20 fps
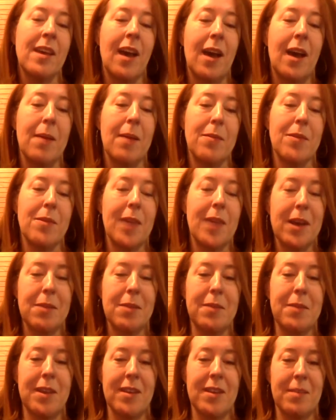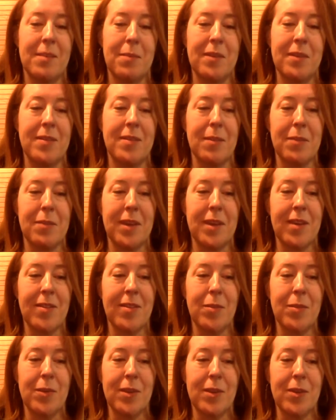So that could be something else
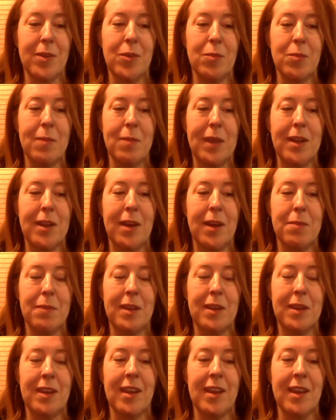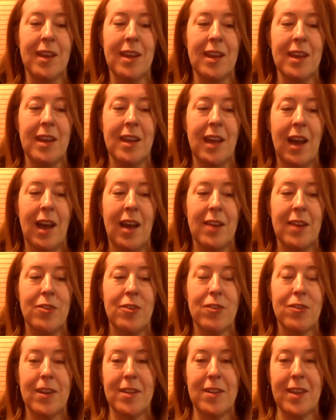where you may not be
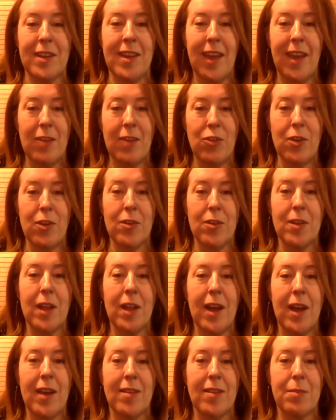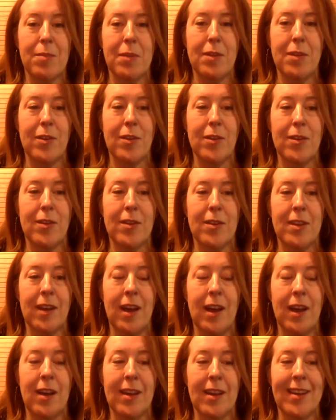directly engaging your clients, but you're
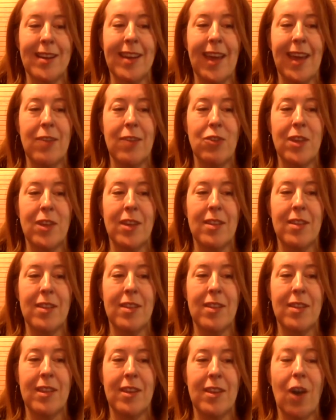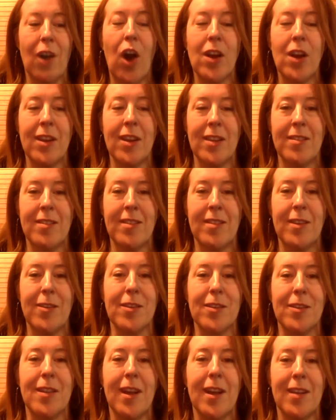engaging the audience that your
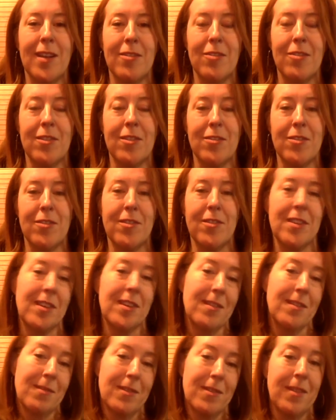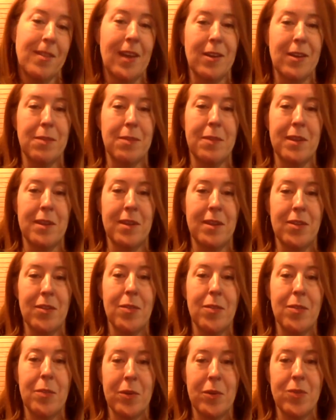clients are interested in. So that could be
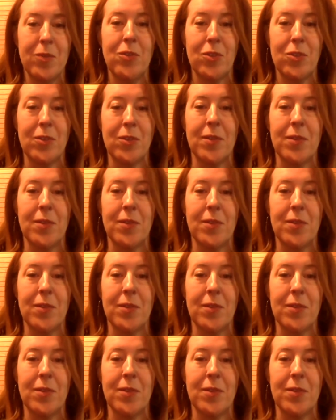another approach.